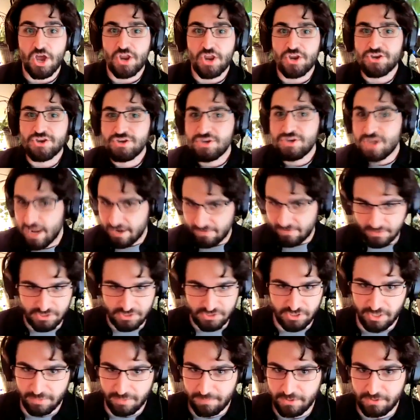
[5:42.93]
None of
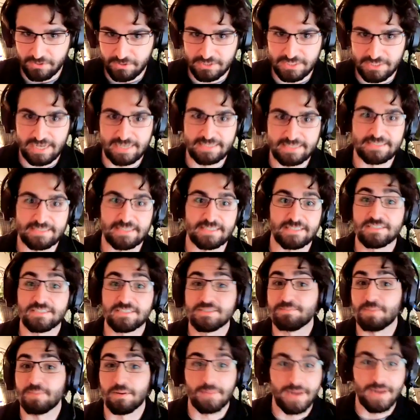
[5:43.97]
us are computer
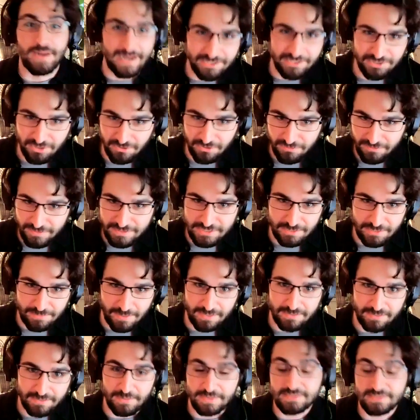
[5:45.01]
scientists, but my high school physics
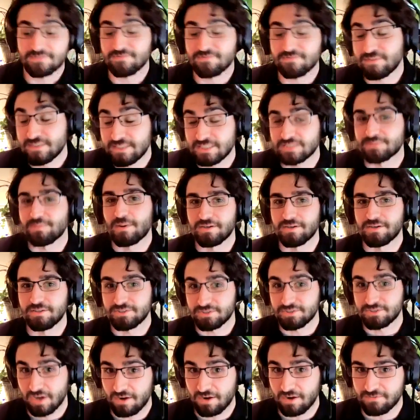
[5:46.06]
par- physics partner
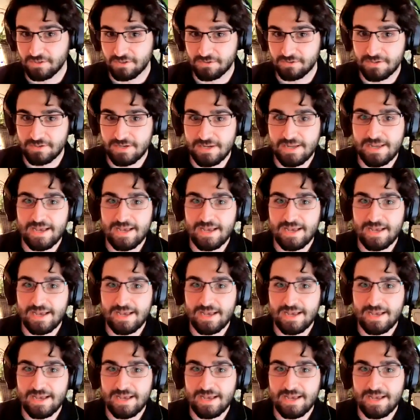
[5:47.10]
Scarfo,